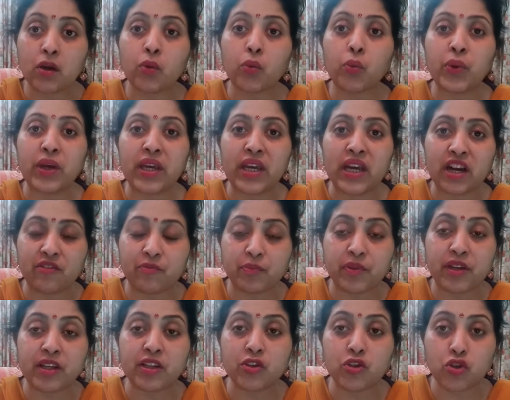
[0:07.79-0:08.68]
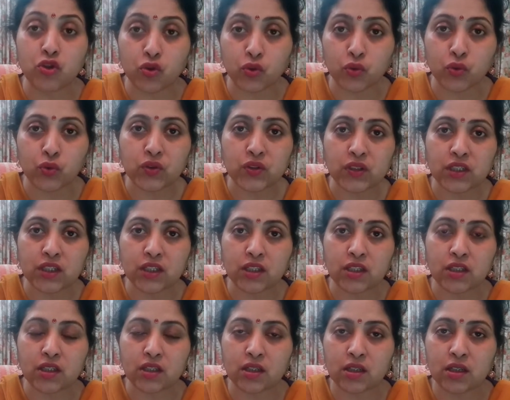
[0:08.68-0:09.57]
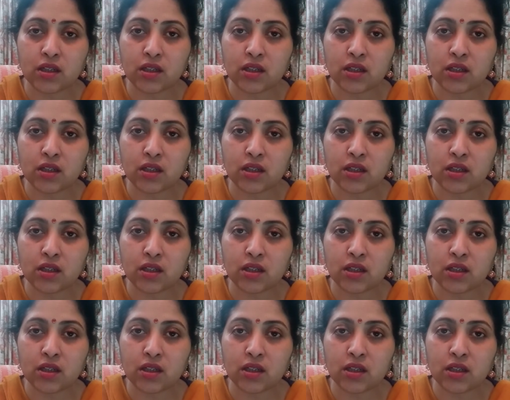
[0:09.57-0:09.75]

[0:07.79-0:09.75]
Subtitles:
we have been choosing.